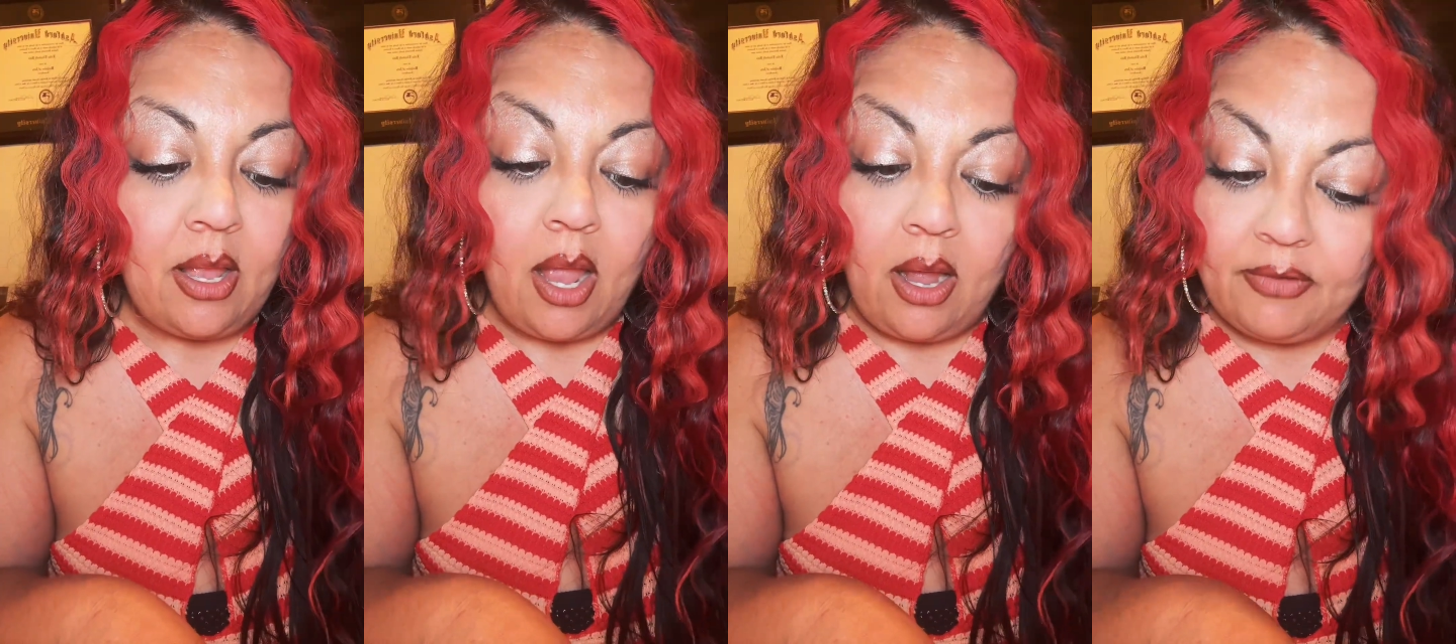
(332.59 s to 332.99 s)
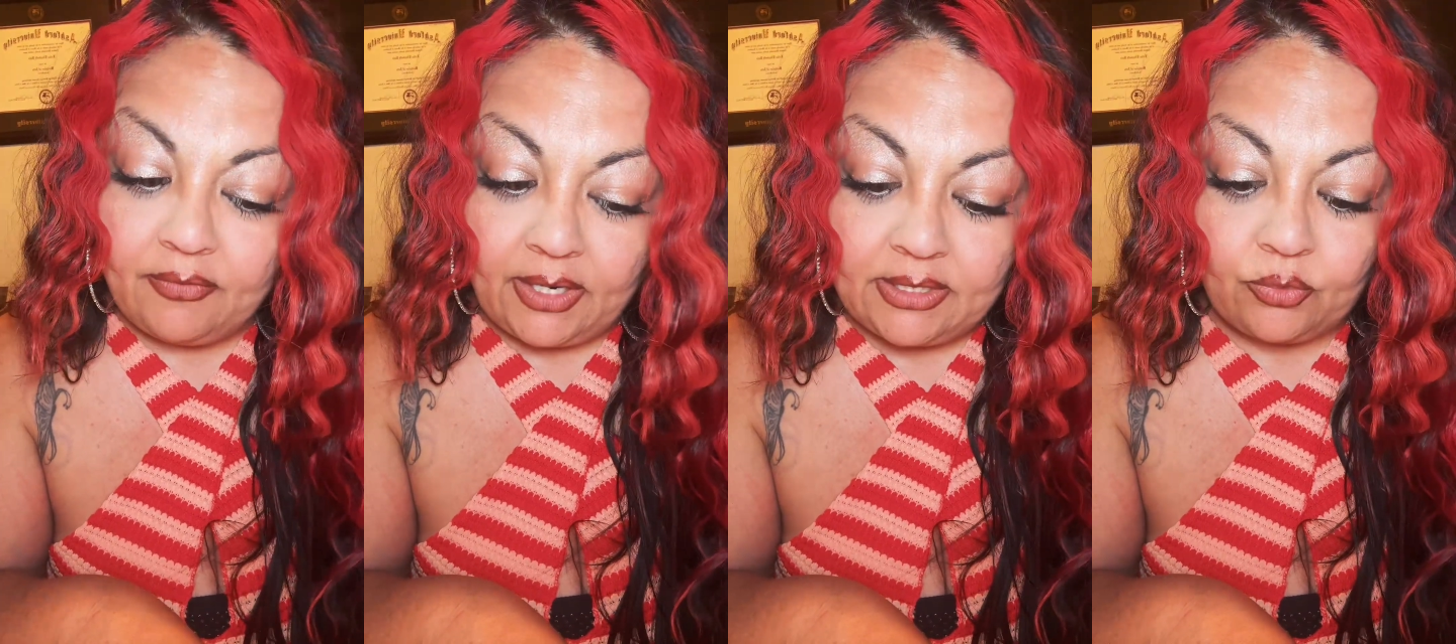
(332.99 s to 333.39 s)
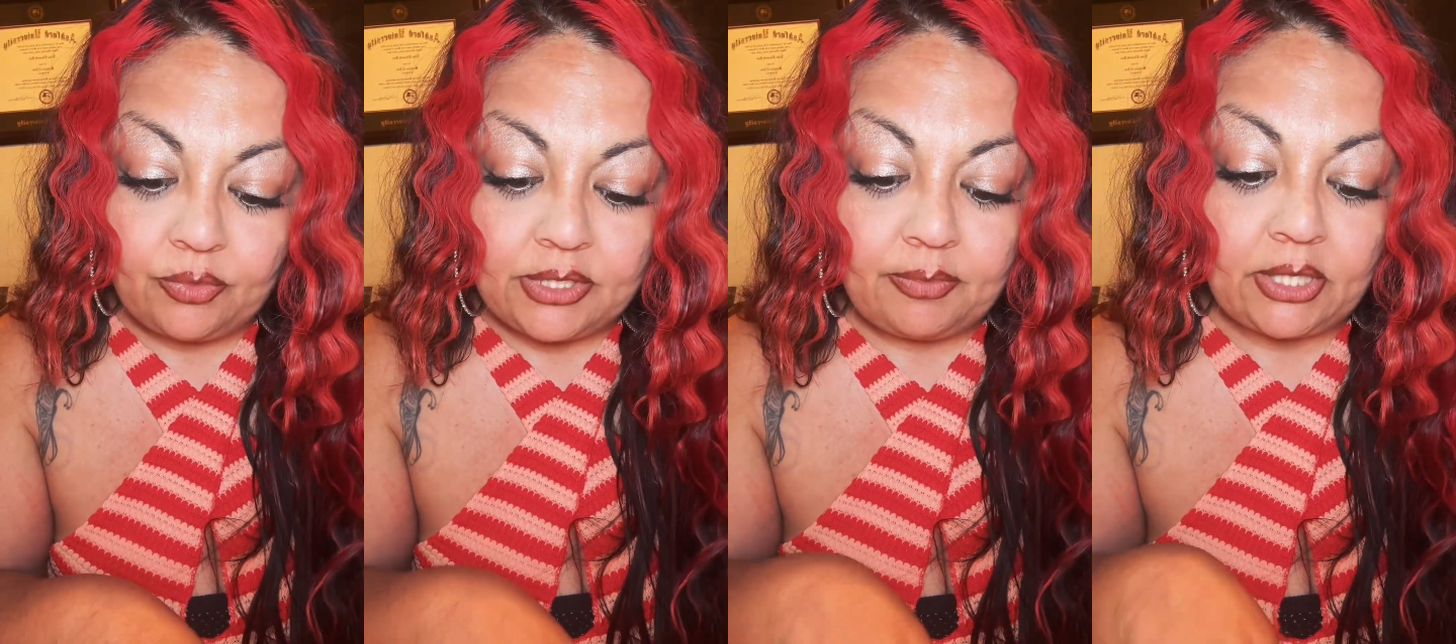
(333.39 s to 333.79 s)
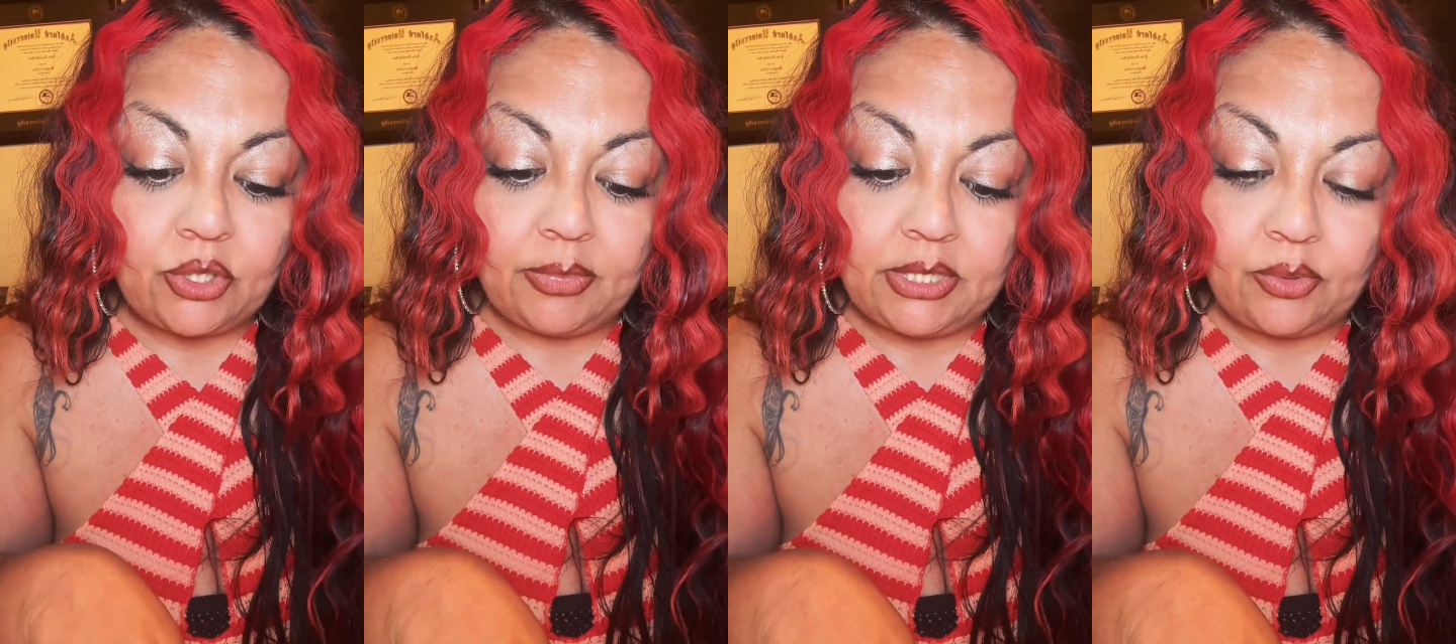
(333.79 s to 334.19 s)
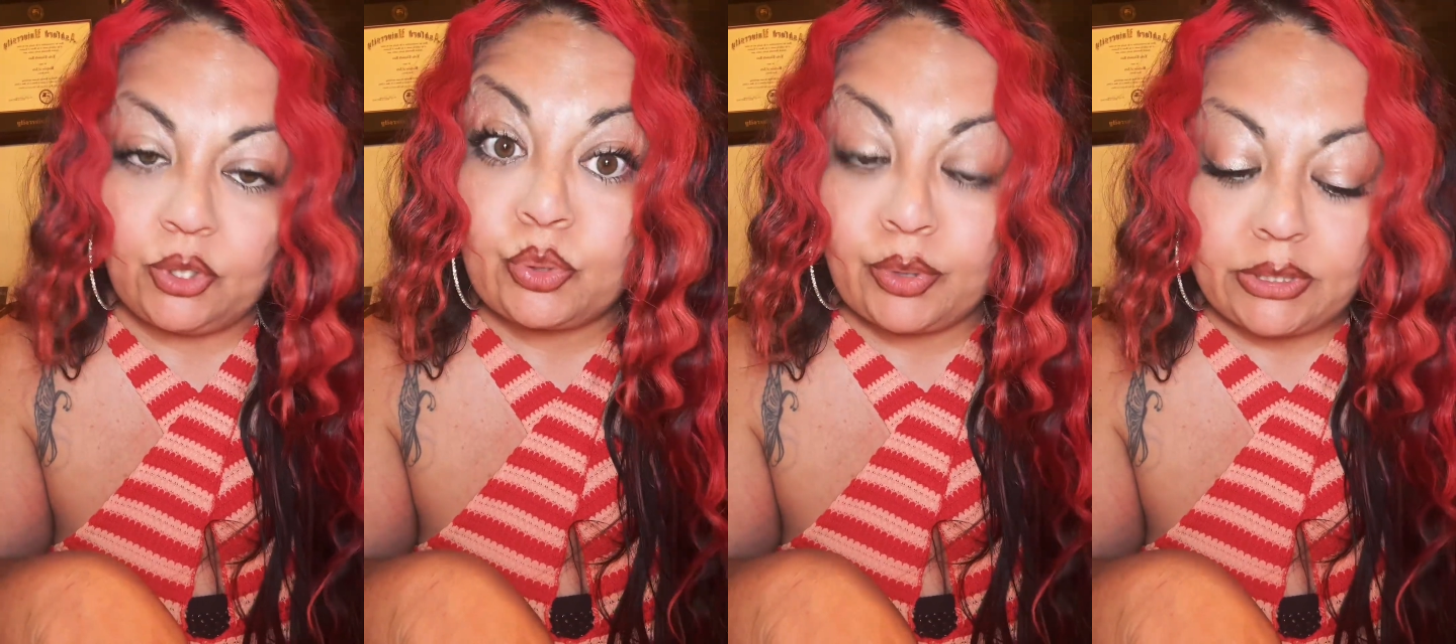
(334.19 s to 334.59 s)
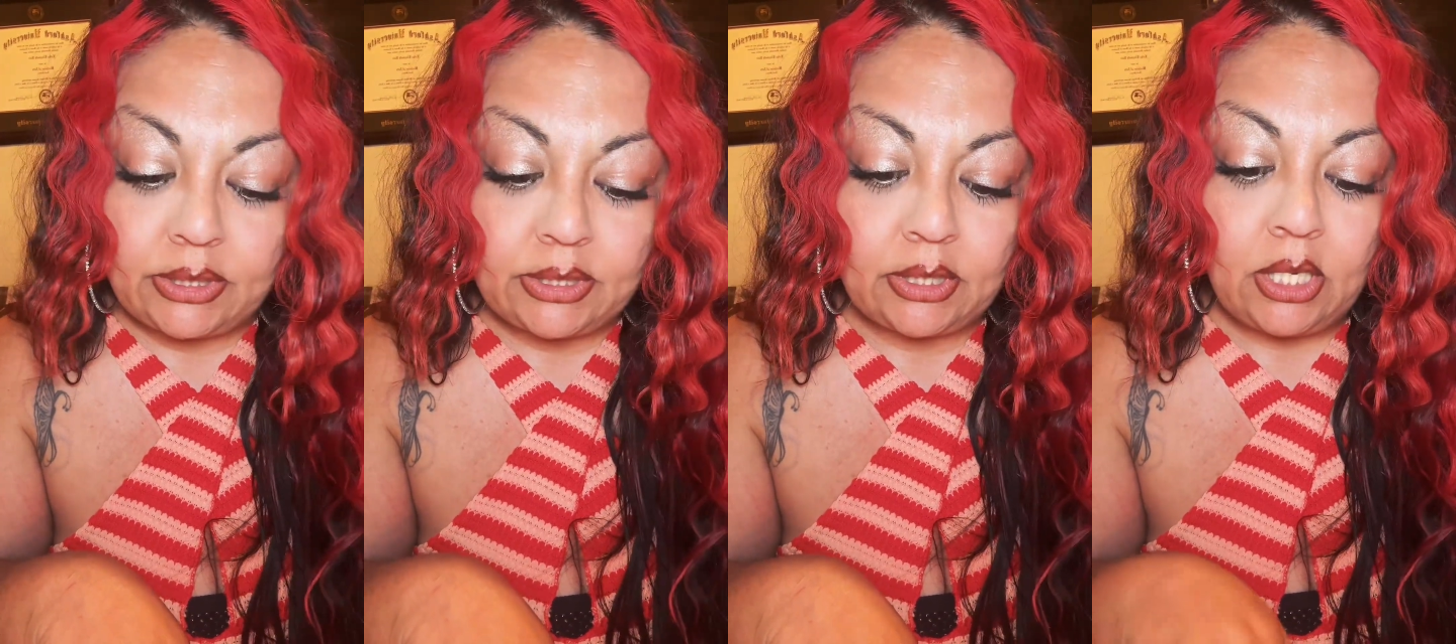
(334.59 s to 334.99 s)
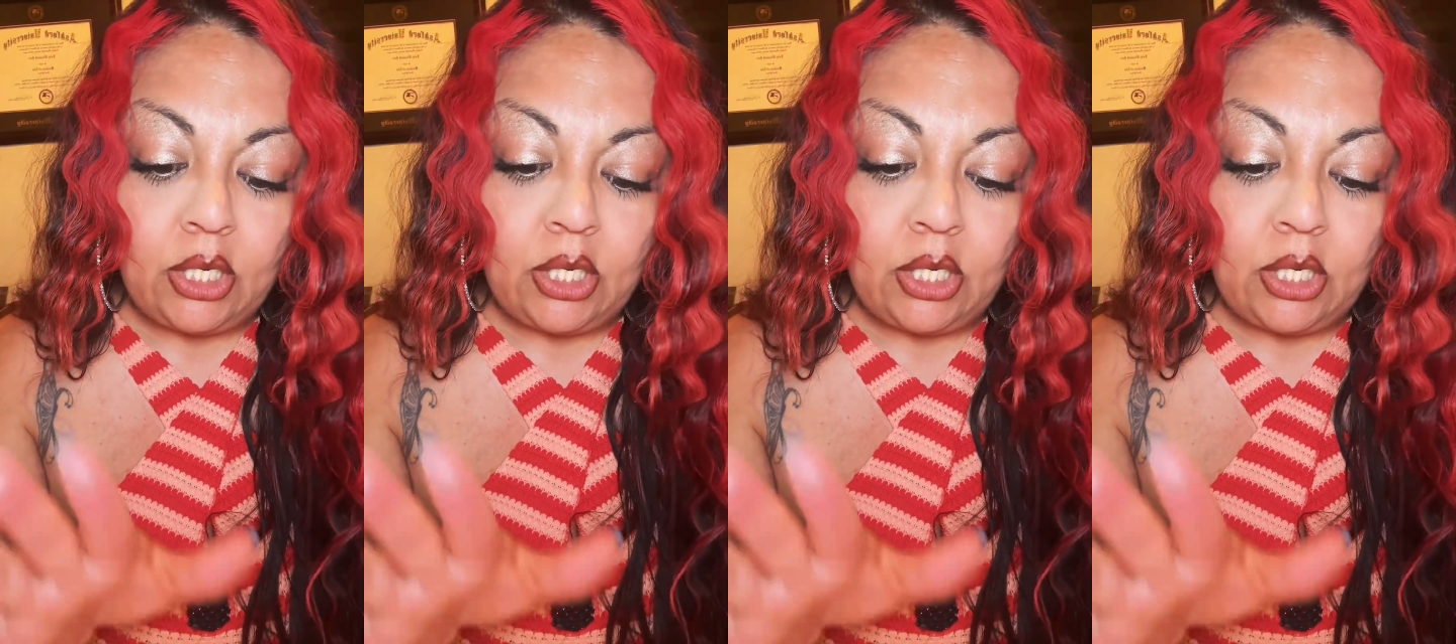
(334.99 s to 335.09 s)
of advice with respect to the materials presented.